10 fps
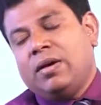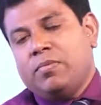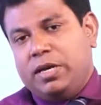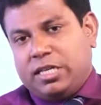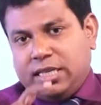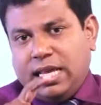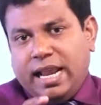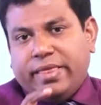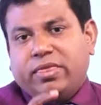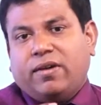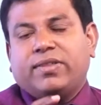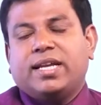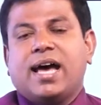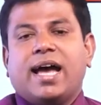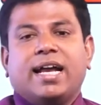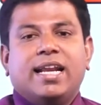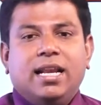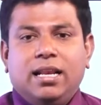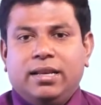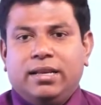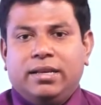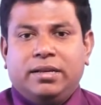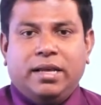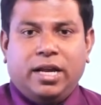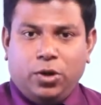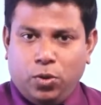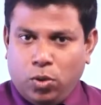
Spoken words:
Measure the length of the diagonal, and you